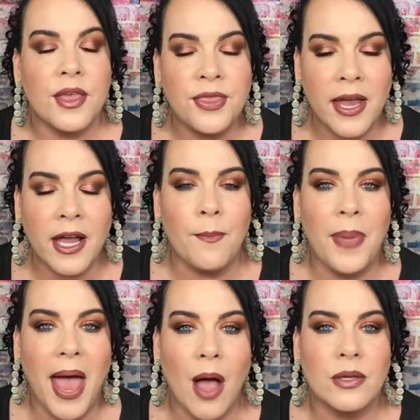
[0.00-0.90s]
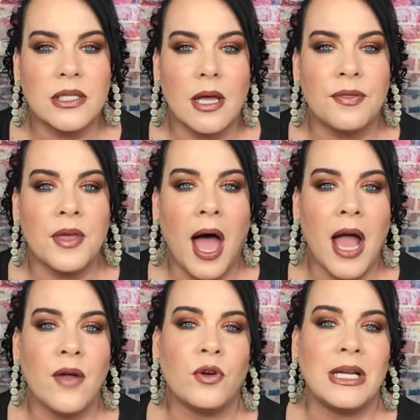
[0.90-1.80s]
The thing about the
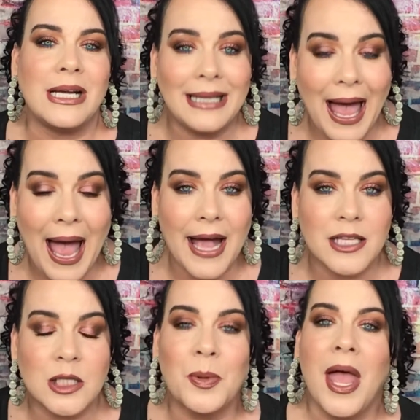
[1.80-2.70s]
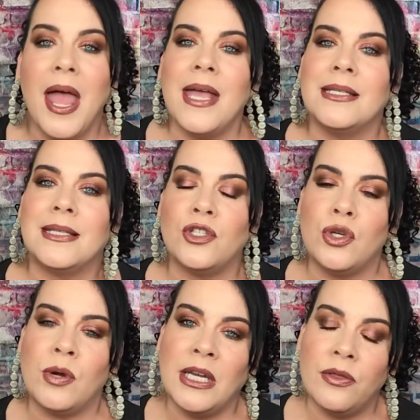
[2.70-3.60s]
ivory clasp is
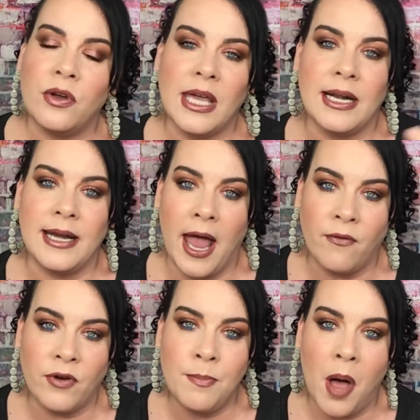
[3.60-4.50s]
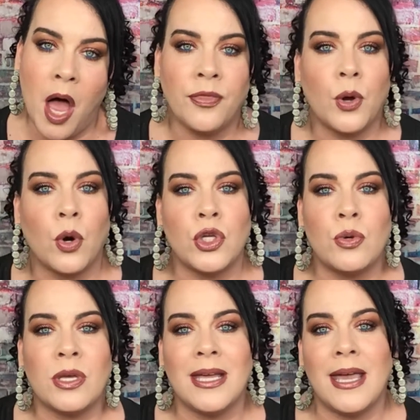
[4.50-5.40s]
that you can either get it every month or
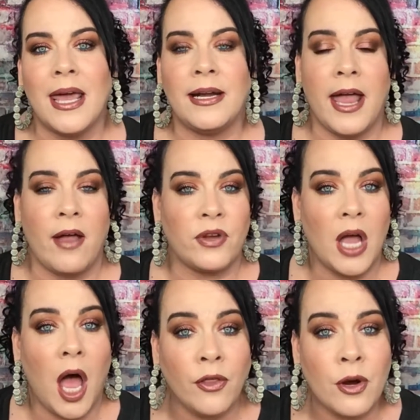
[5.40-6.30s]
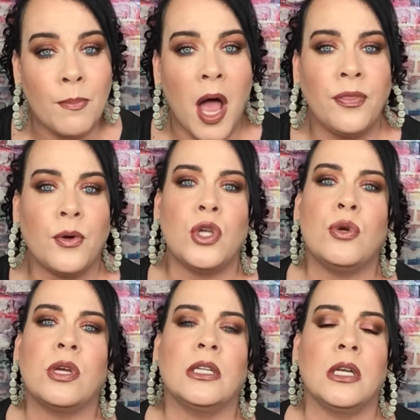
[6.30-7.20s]
you can get it every other month or
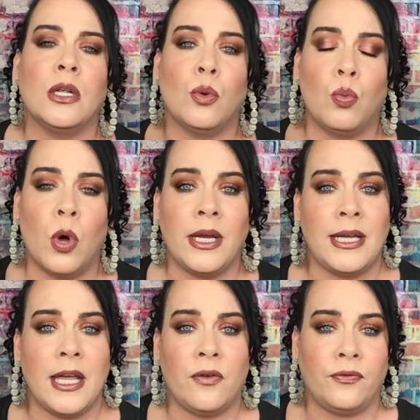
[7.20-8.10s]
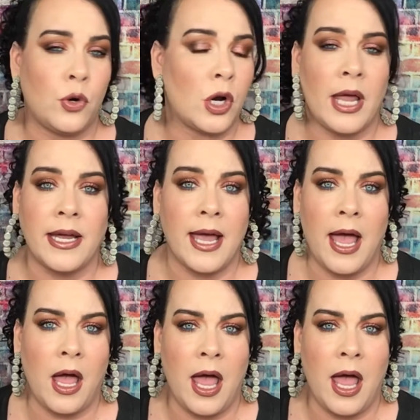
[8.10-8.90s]
you can want to get it for like